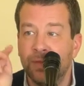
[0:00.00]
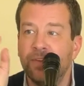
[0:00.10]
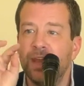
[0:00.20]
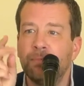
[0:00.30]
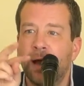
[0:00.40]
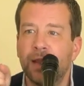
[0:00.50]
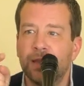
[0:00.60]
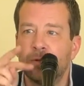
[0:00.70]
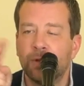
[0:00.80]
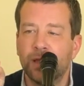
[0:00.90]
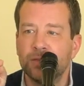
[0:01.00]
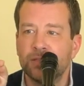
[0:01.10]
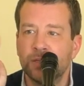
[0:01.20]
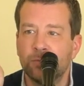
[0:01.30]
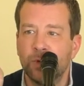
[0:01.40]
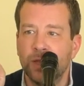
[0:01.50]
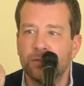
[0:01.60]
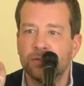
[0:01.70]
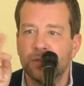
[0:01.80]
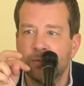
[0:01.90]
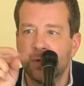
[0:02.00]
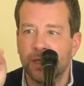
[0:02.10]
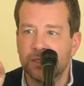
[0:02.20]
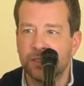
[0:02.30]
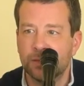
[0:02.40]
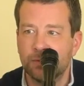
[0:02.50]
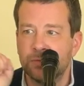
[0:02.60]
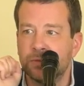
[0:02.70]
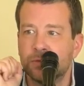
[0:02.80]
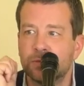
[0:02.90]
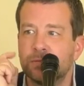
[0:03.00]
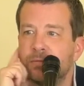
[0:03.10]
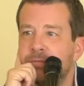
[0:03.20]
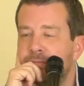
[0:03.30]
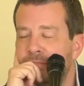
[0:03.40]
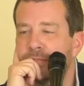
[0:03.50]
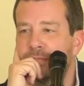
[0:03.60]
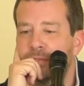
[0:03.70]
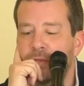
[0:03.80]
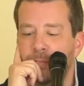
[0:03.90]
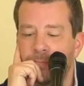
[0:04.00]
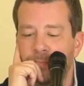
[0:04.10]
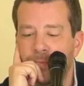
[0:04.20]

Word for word: If anybody in a relationship wins, then the relationship loses. That's right. Yeah. So.